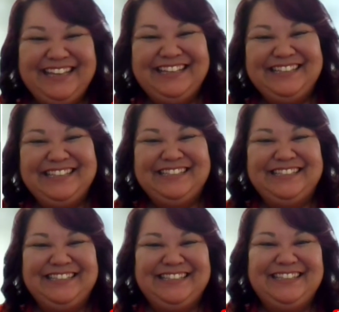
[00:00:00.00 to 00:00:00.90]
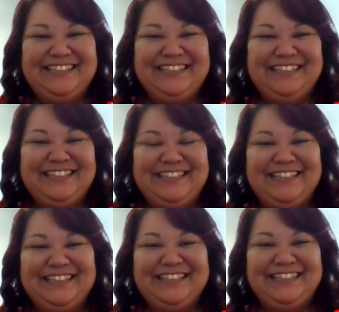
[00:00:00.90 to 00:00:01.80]

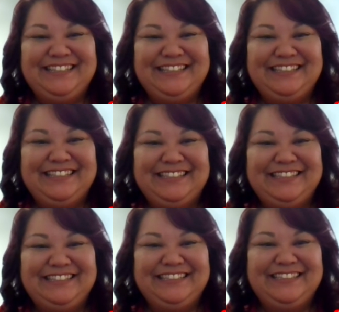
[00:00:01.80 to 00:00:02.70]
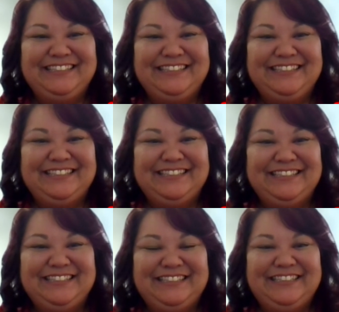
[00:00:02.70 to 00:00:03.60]

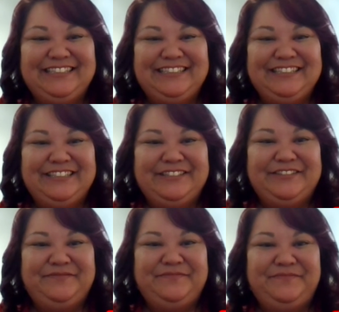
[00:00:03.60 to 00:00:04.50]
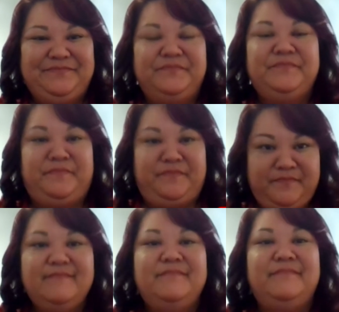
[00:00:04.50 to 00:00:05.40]

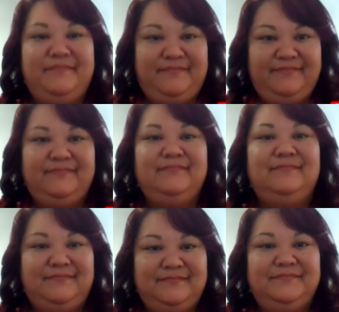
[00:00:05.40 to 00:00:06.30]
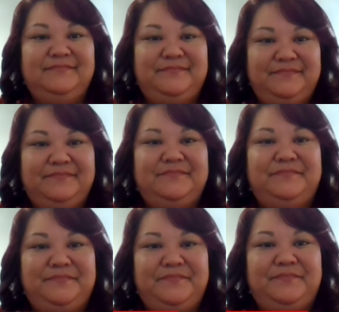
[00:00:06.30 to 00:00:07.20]

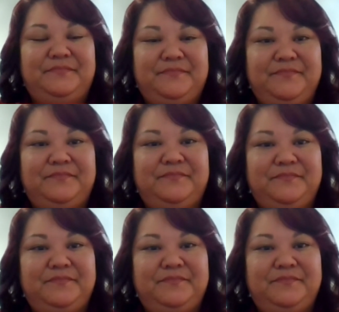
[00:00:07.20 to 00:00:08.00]
No words are spoken by the person on screen.